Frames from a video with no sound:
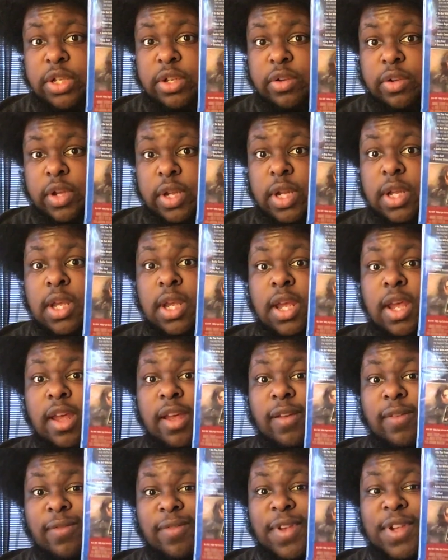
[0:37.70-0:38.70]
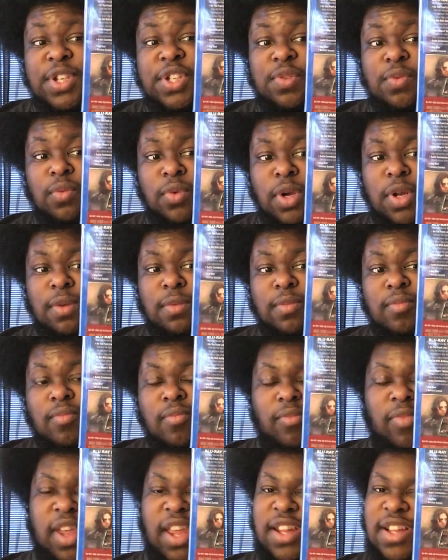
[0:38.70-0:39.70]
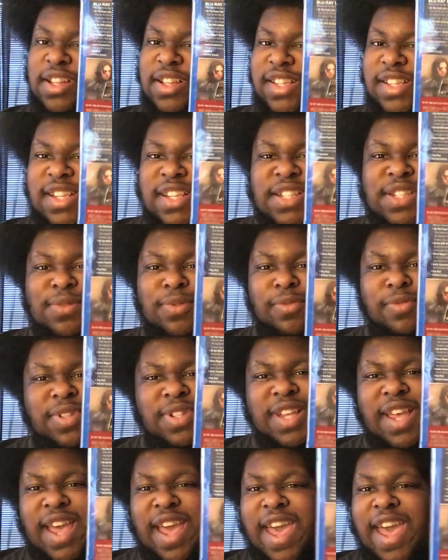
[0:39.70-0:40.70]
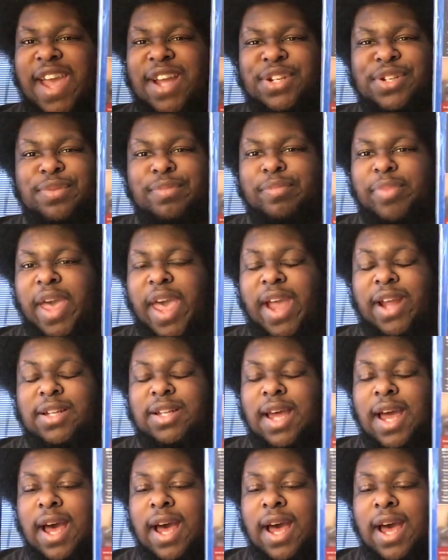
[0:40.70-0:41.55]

good. This one, man, this one was action-packed.